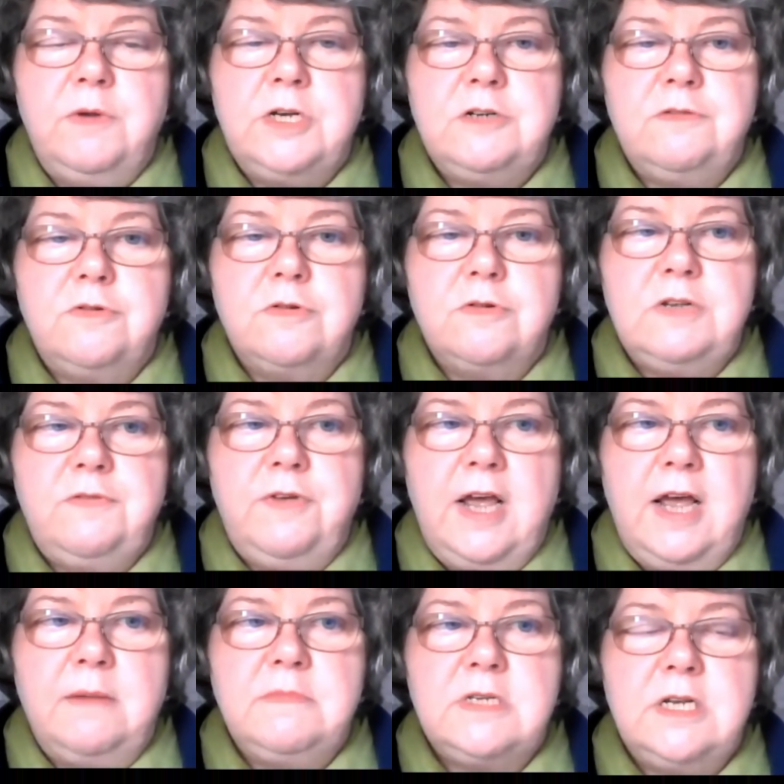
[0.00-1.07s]
which of course if it
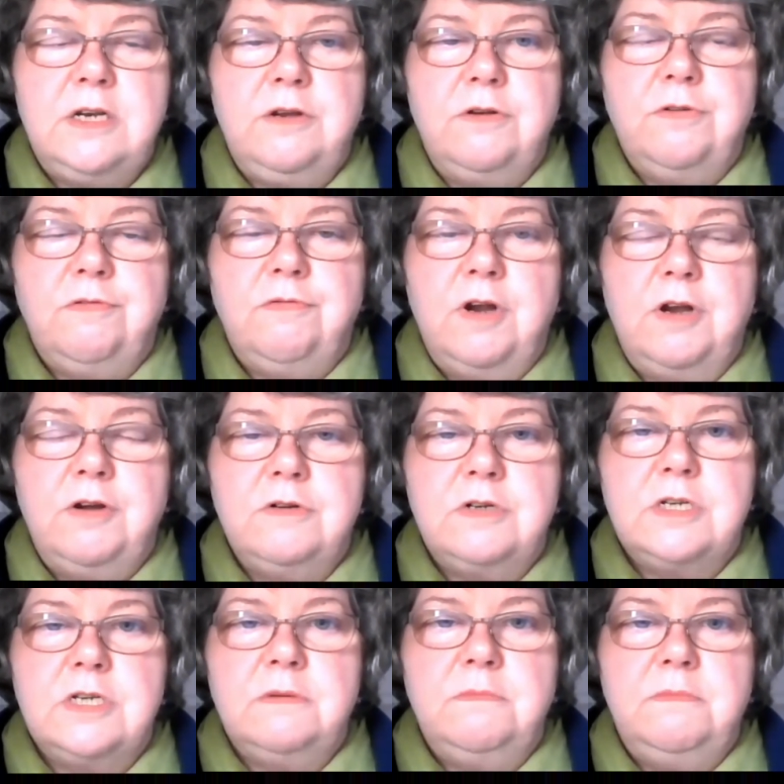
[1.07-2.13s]
happens in your throat
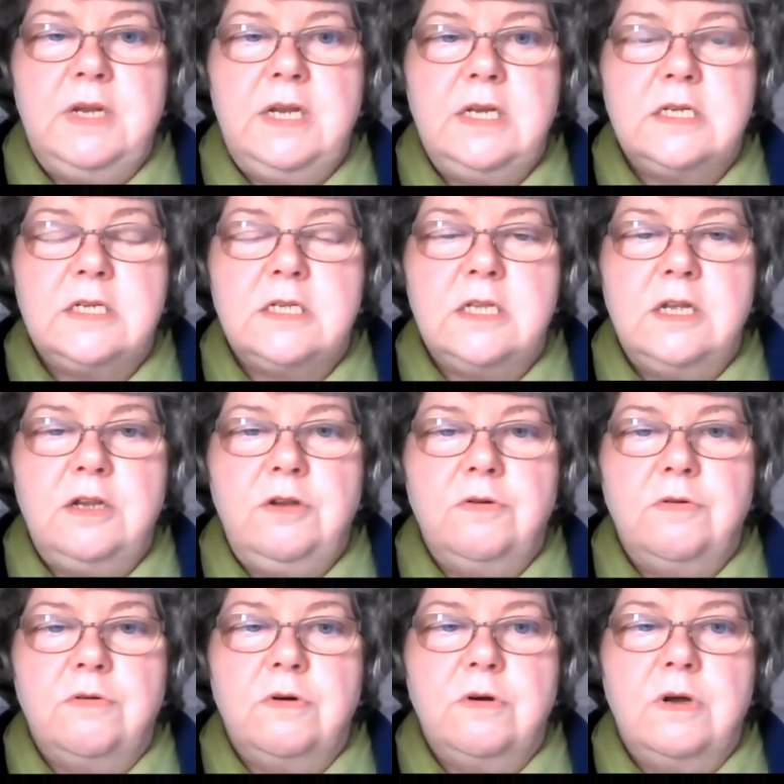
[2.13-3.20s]
means that
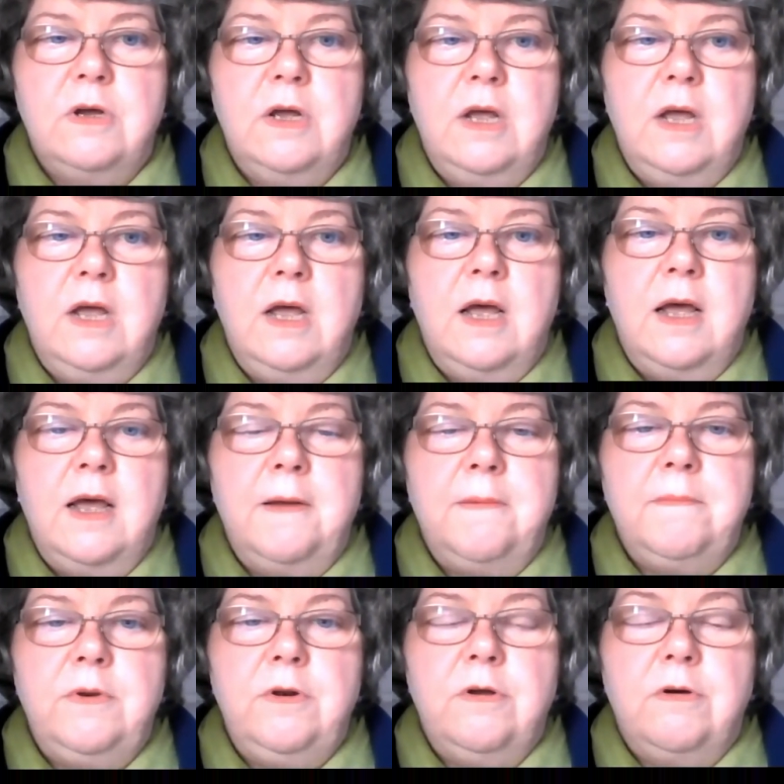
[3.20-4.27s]
you're
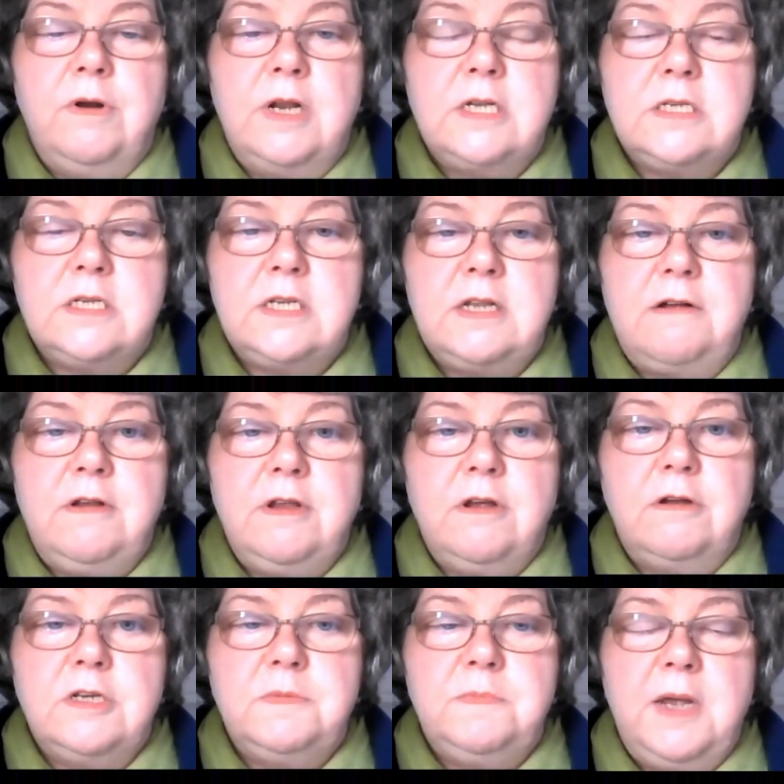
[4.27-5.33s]
um, not necessarily
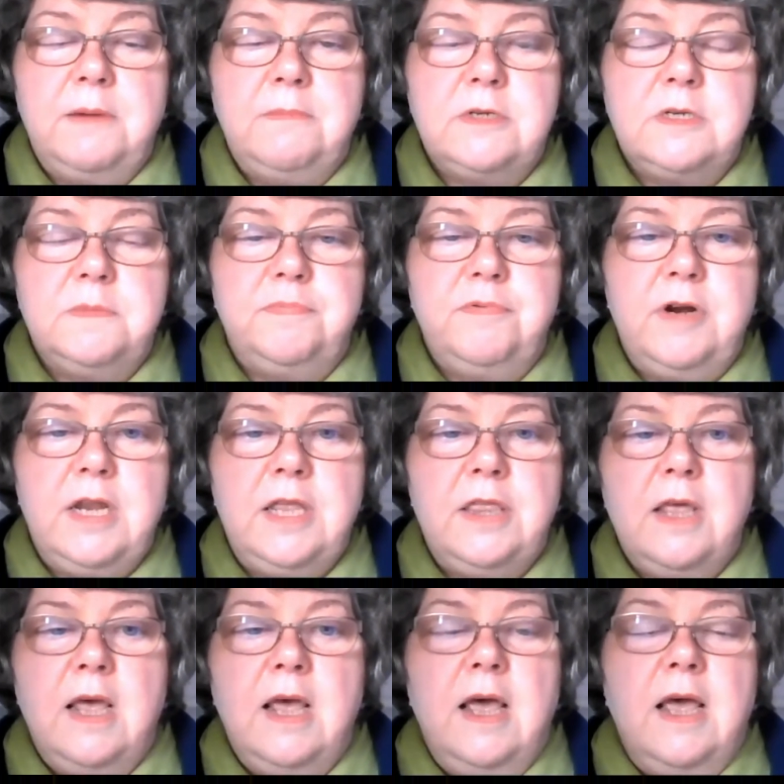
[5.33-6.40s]
going to be able to breathe
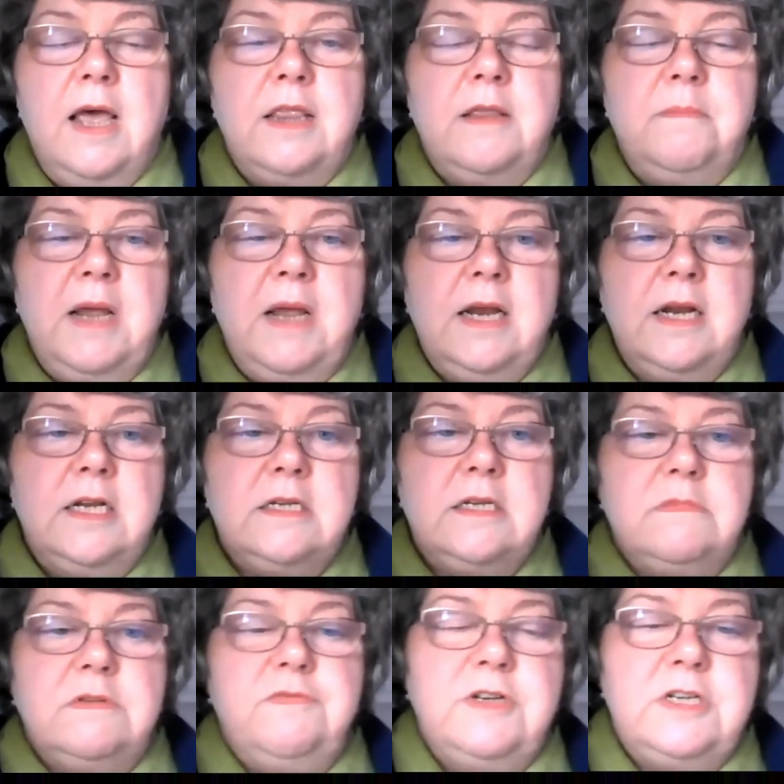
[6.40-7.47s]
the
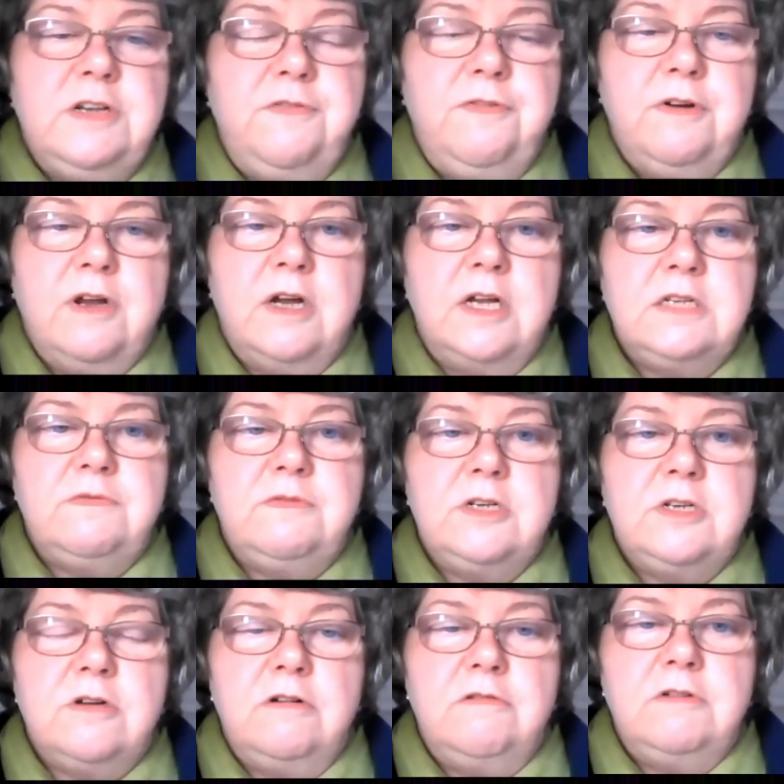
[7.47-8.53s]
mechanisms for different kinds of
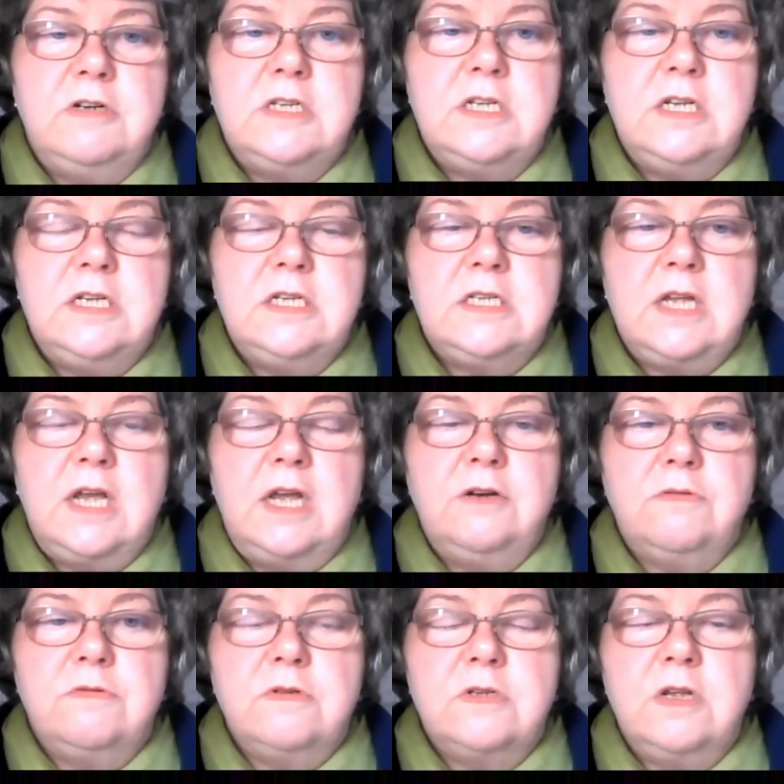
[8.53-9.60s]
intolerances
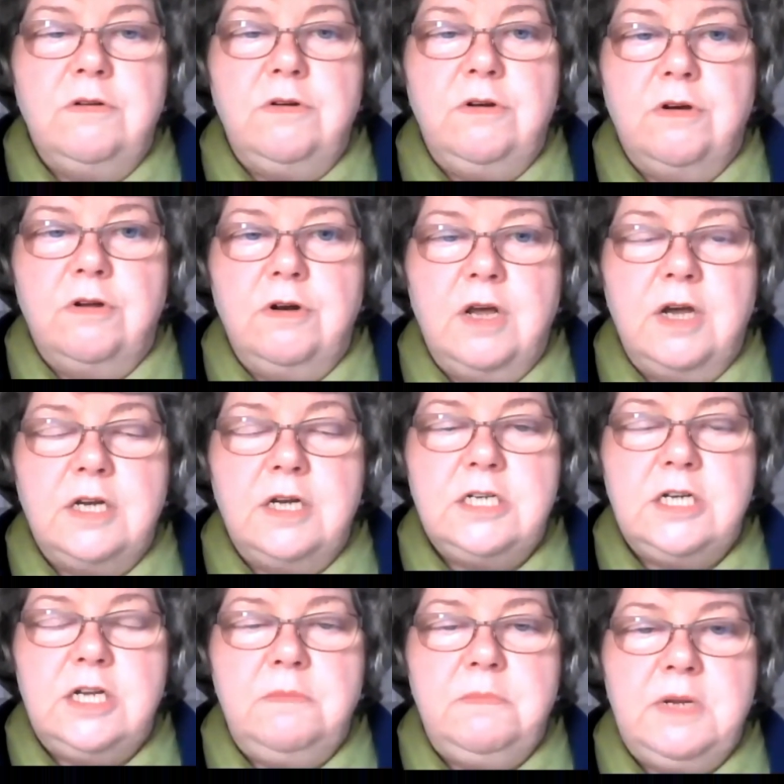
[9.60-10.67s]
and also
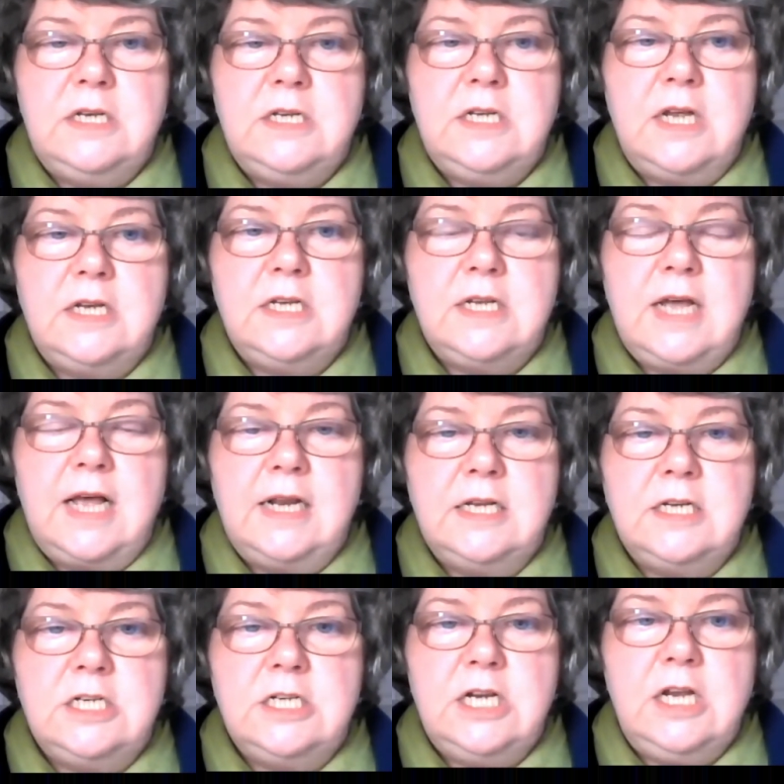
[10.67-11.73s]
non-IgE mediated
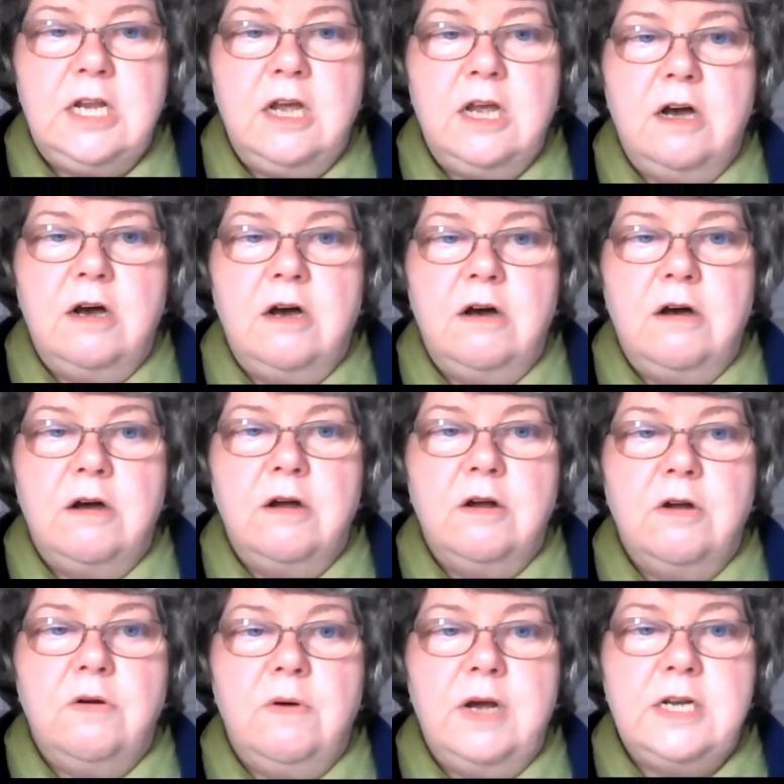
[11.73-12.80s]
allergy are
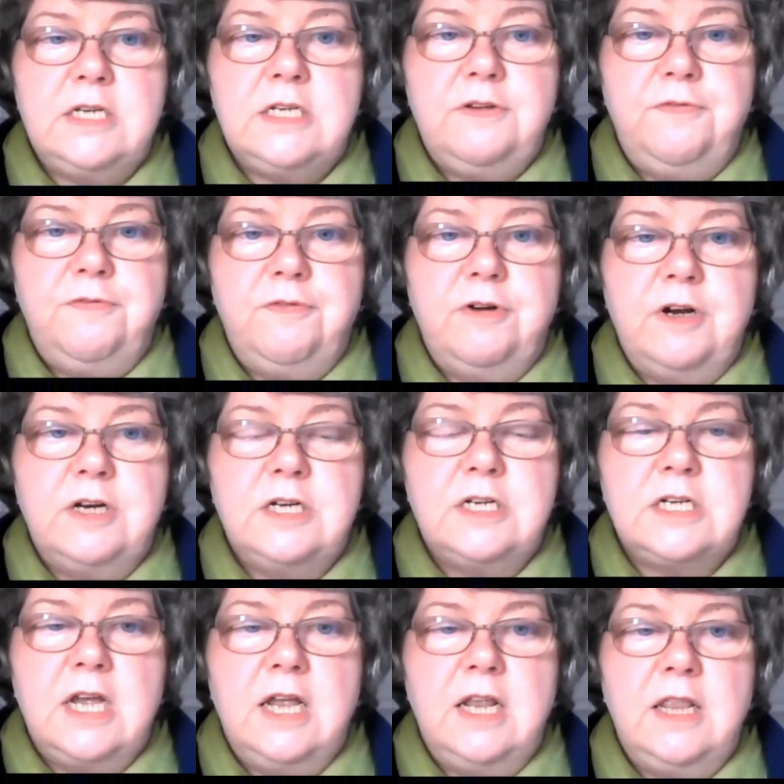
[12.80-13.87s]
quite
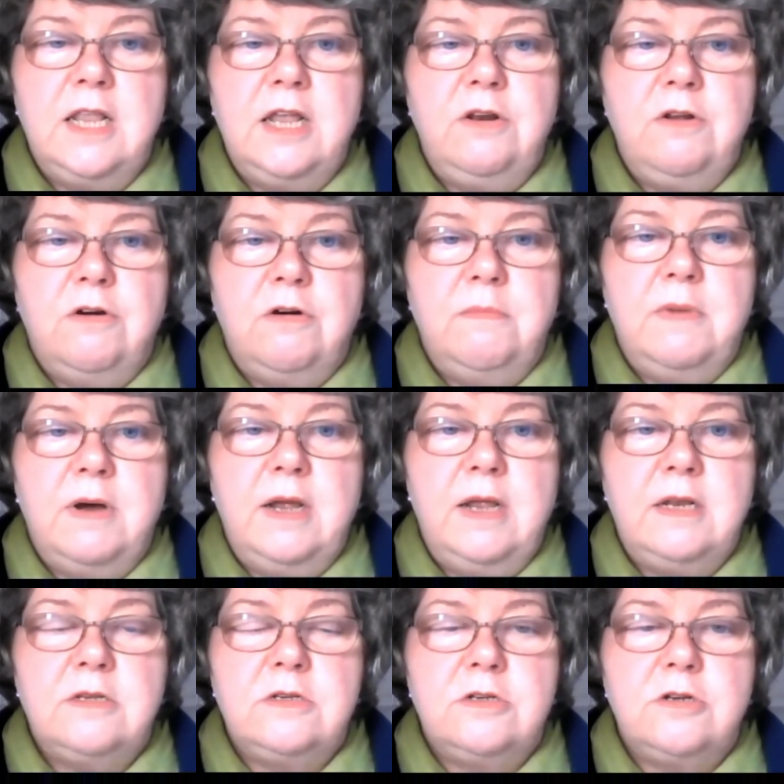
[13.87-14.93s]
different and they're not
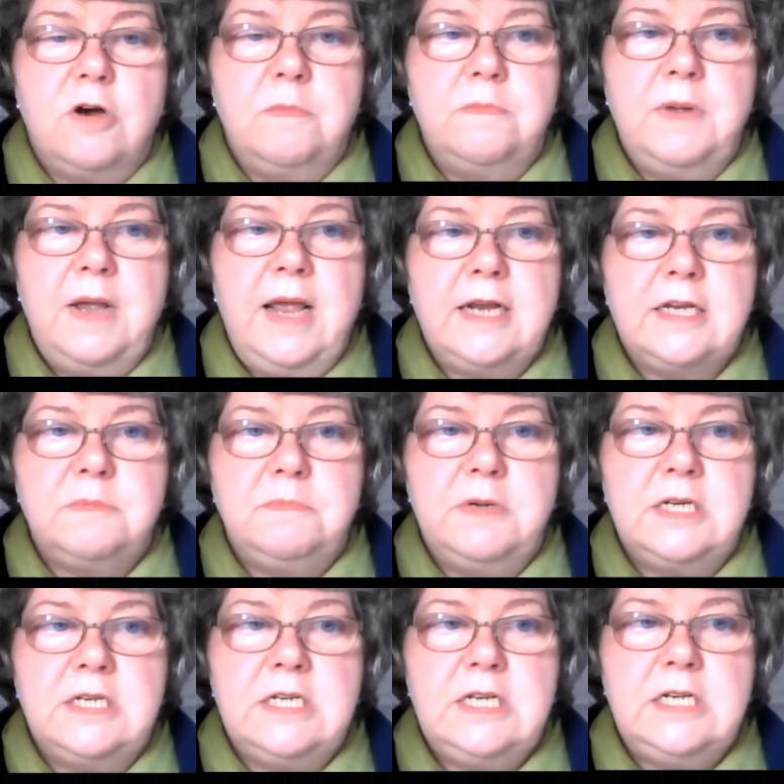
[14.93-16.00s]
my top
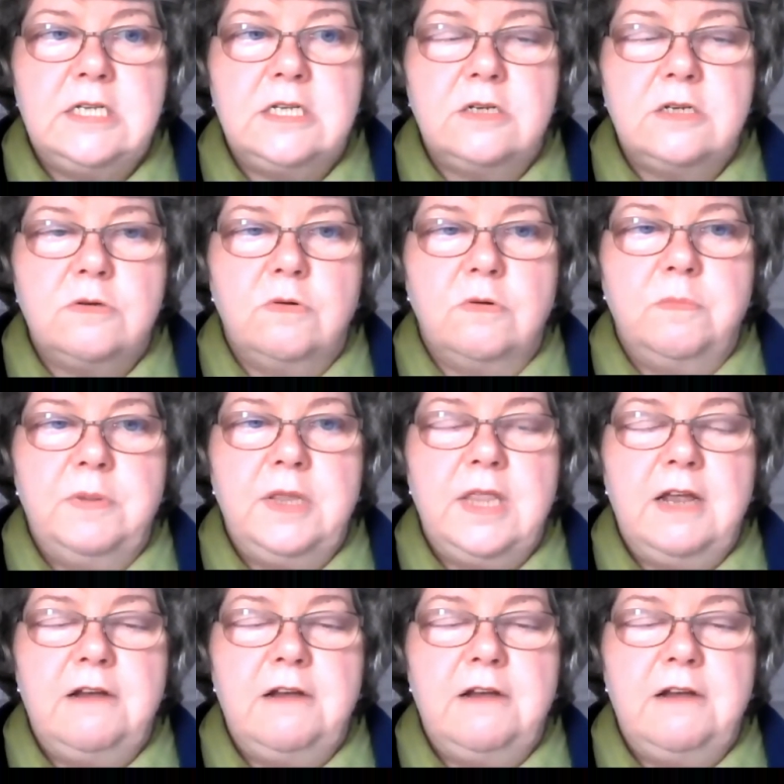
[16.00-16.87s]
expertise at all, but yeah.